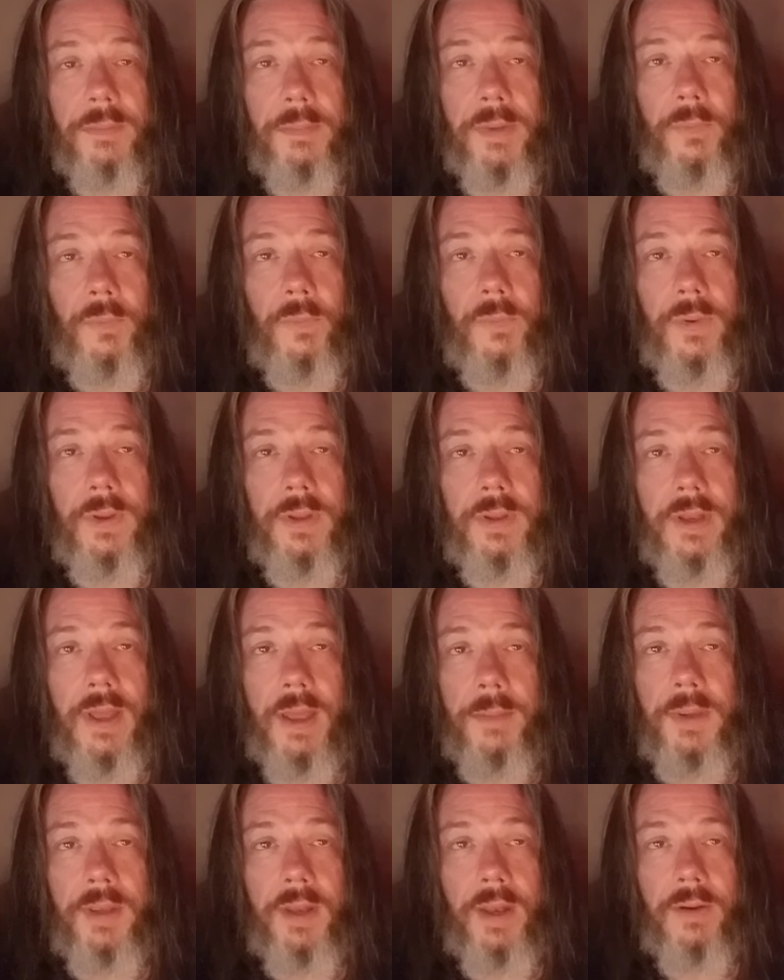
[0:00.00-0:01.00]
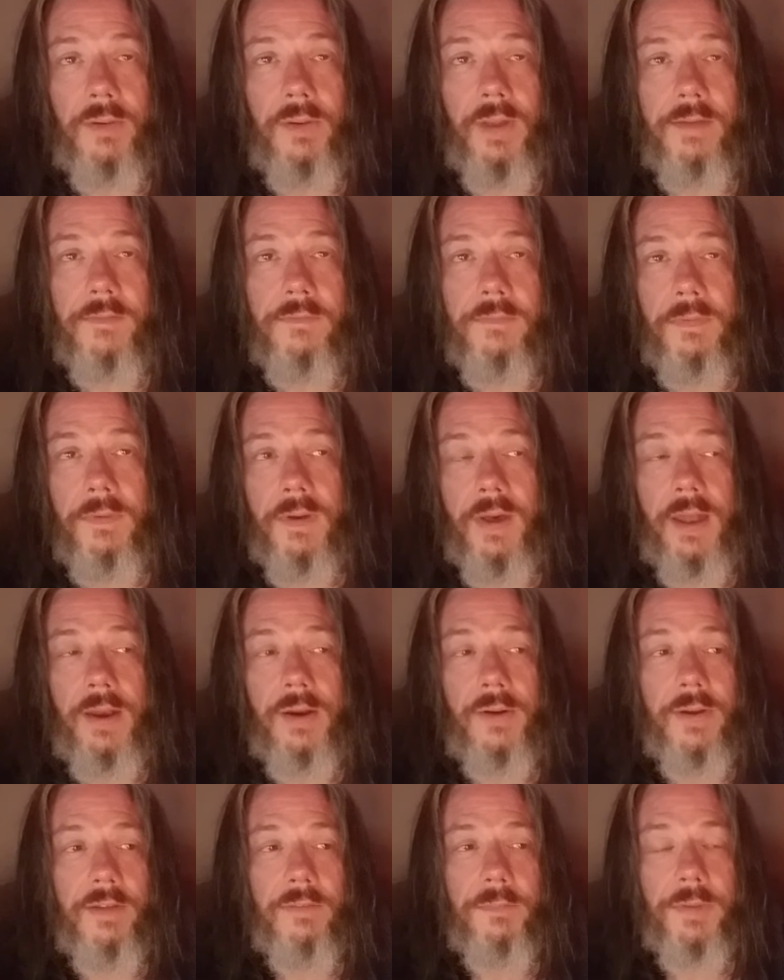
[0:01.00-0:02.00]
I mean, I
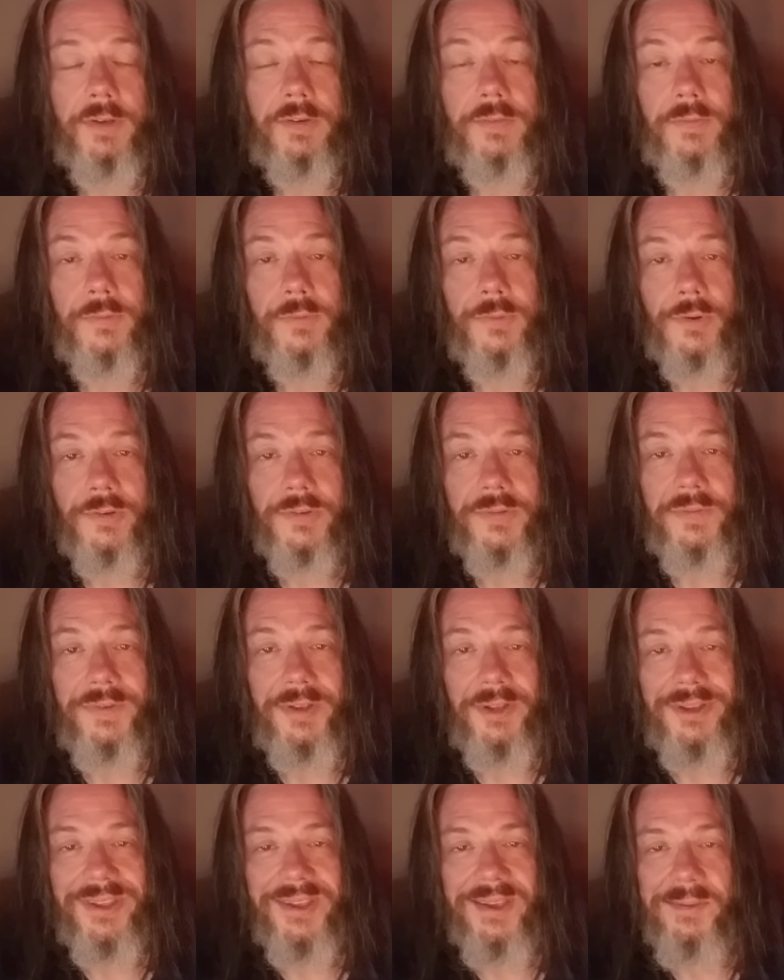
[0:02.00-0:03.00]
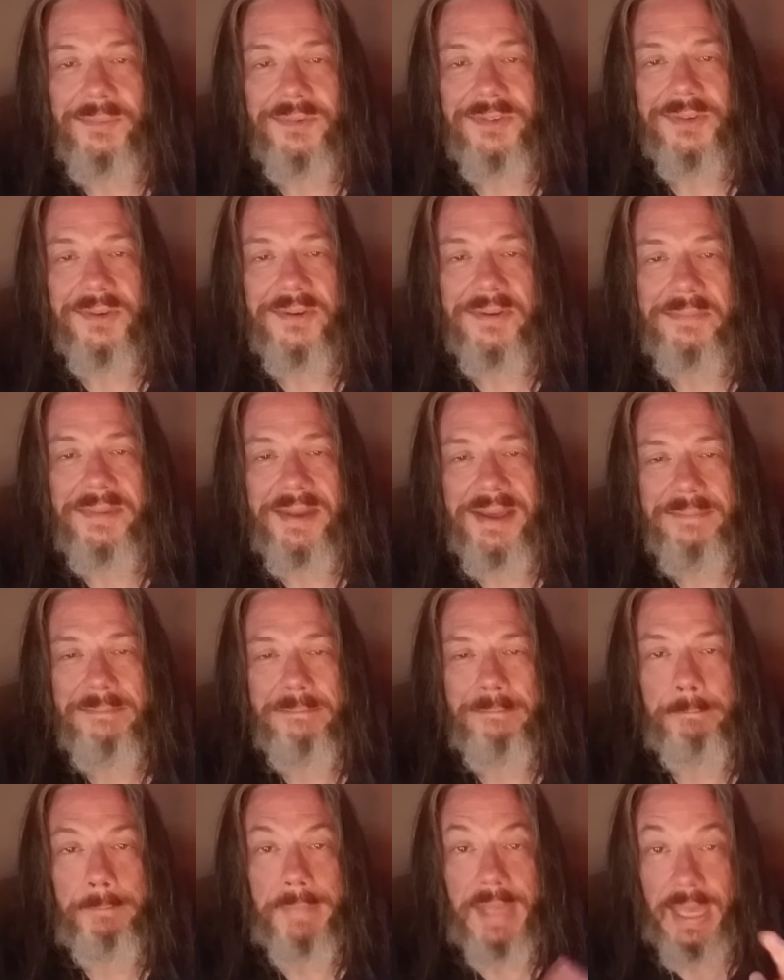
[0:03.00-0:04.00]
don't have much of a source of income, so I'm not
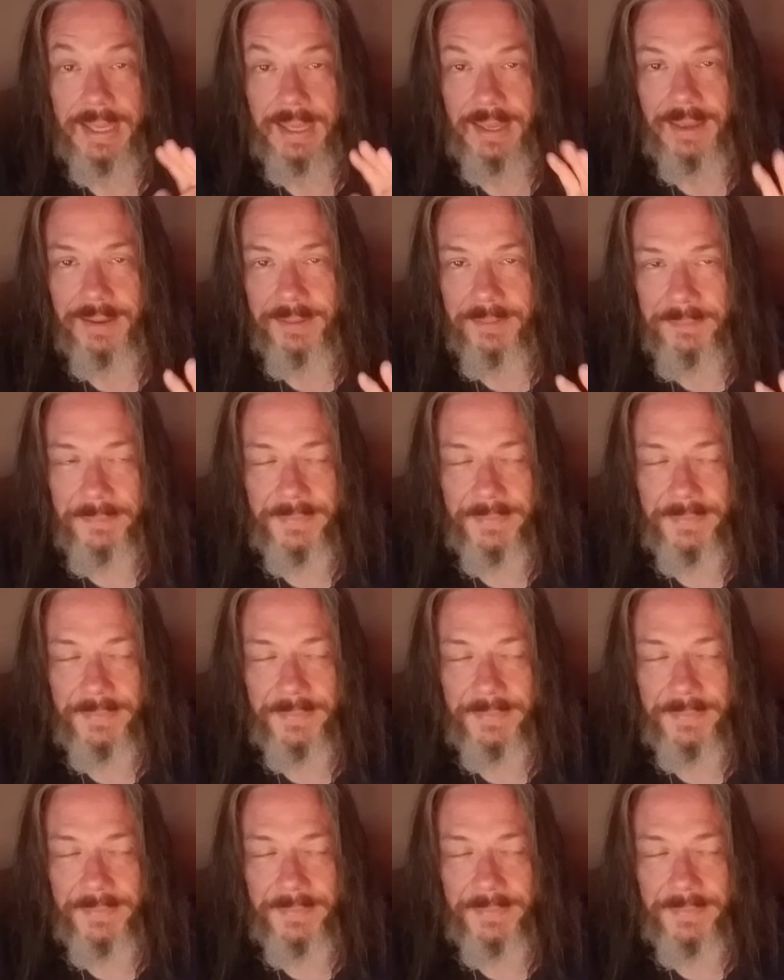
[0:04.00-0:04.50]
begging.